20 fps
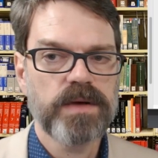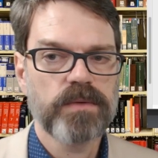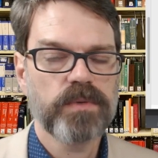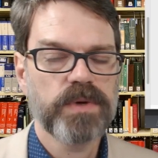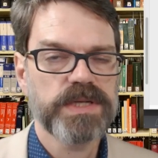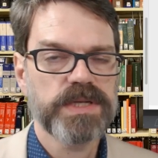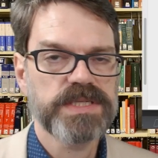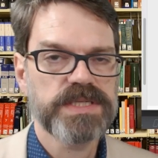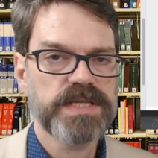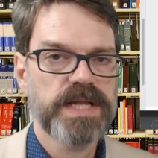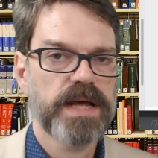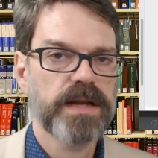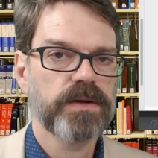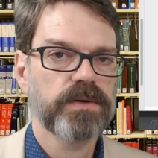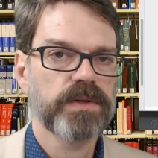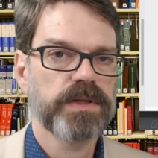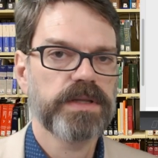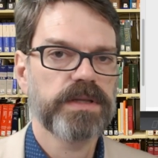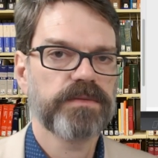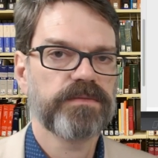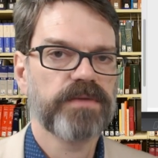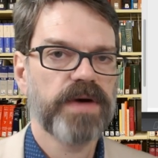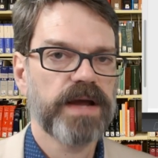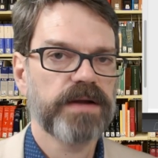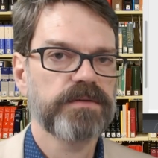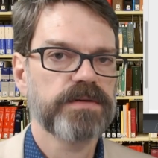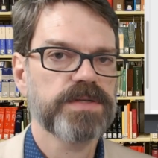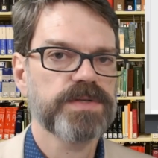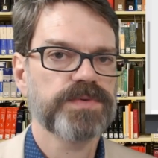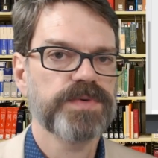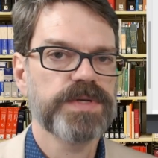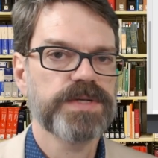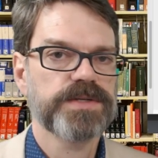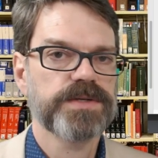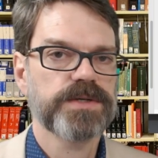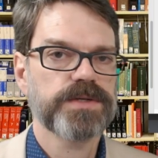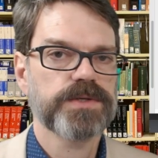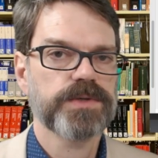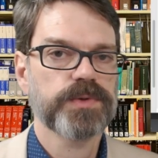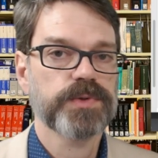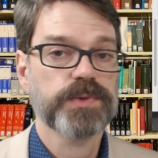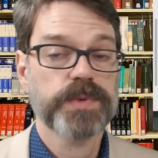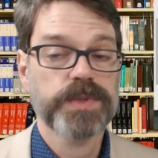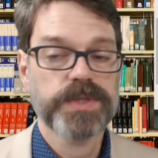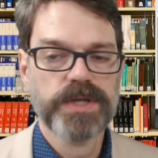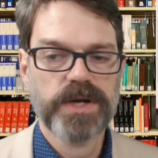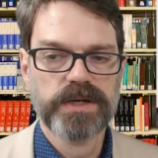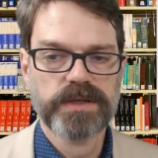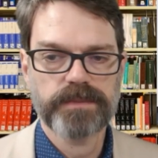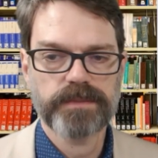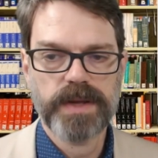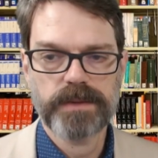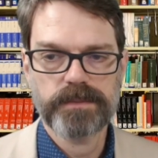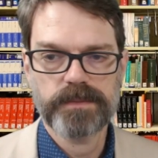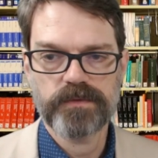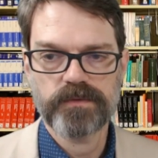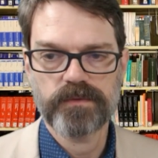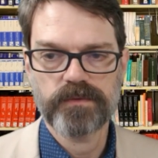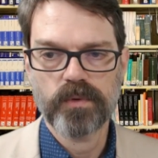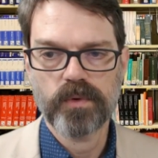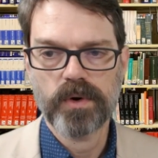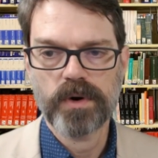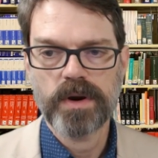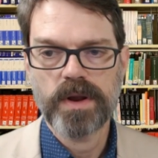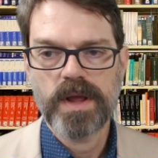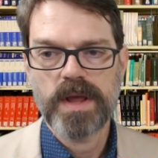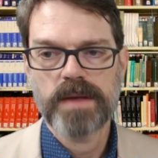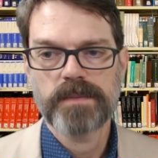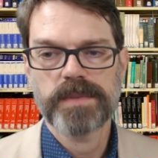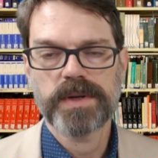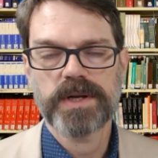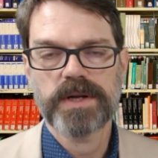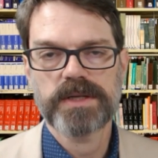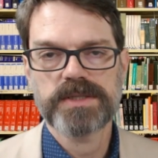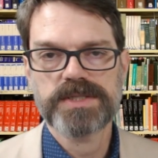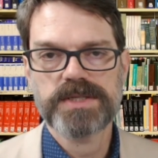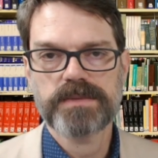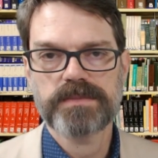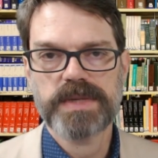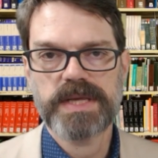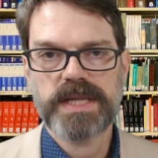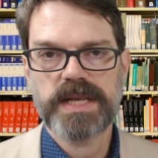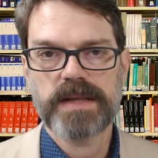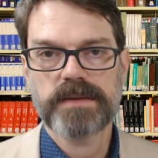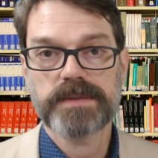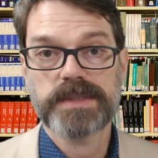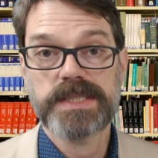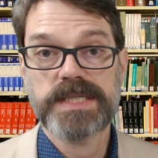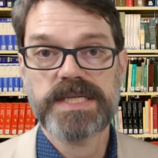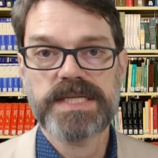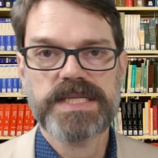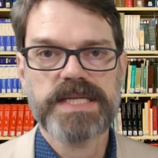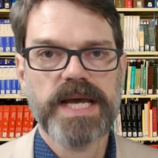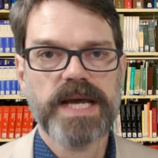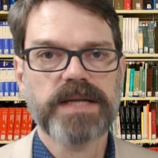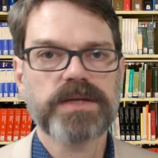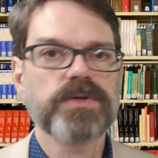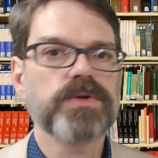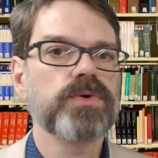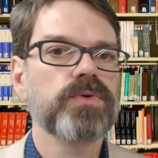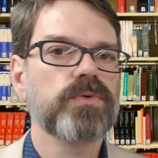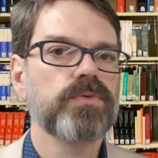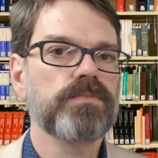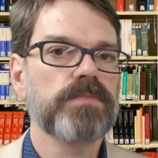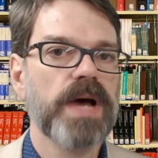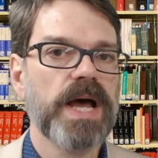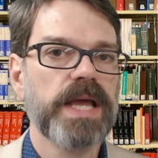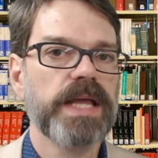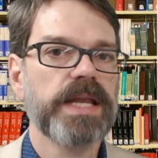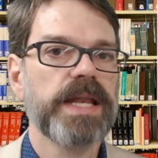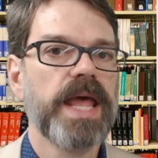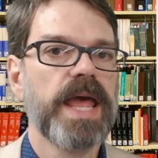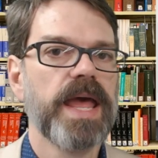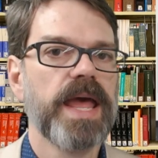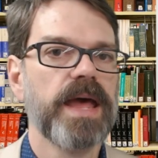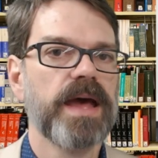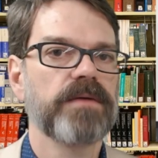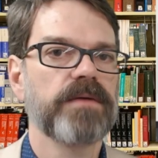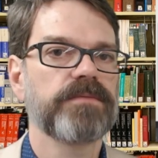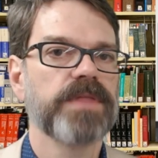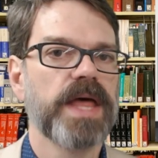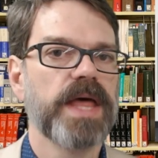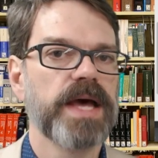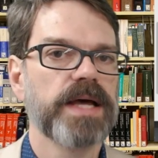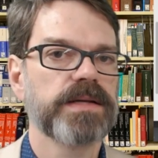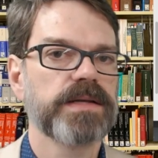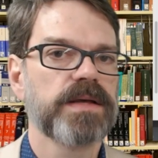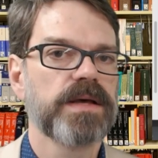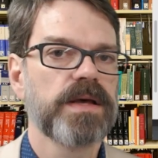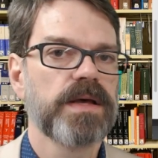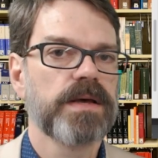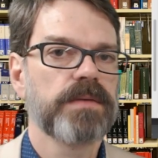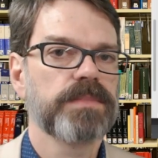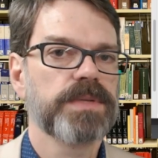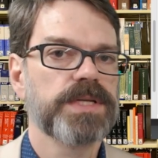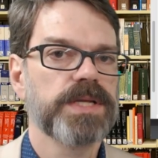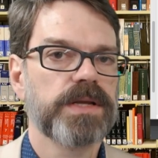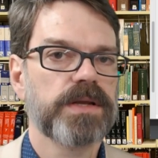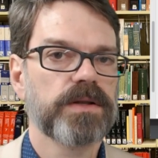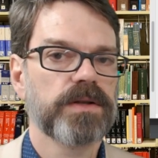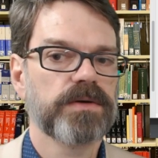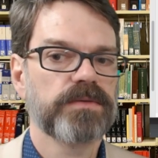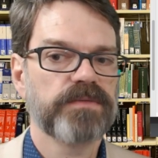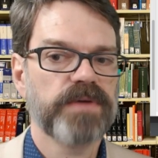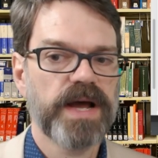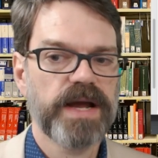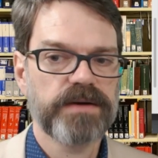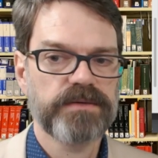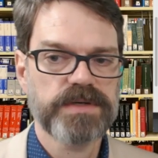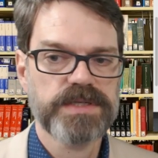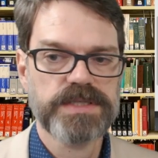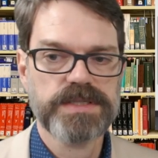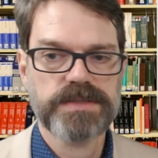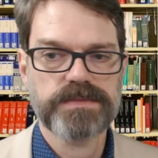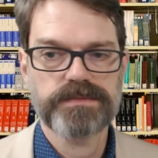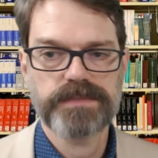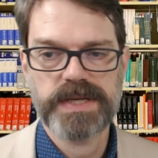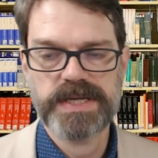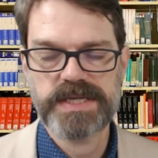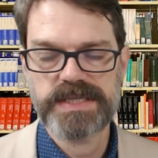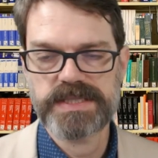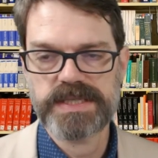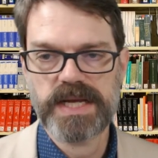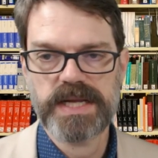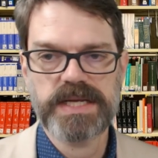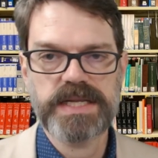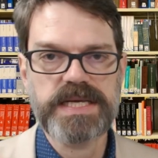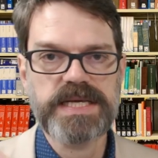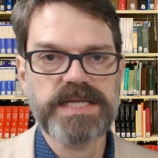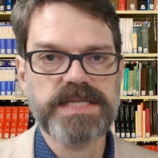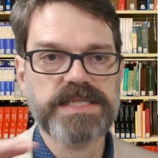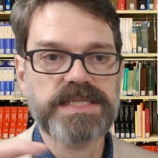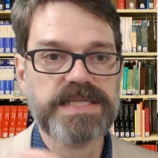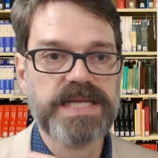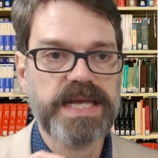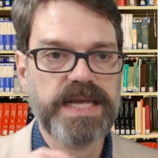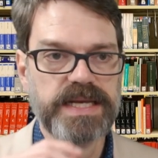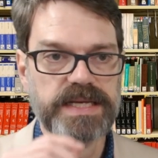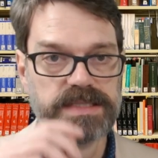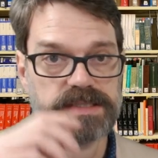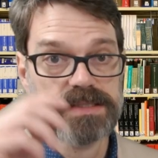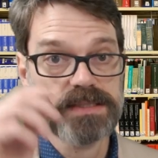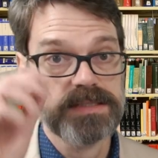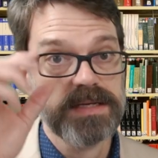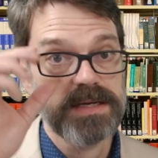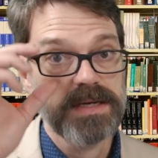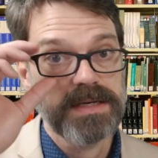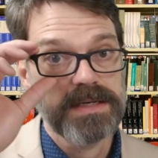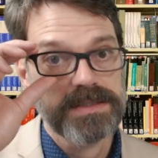One is not only the virus research, which we talked about before, but also being able to detect who might have that particular virus based on heat scans.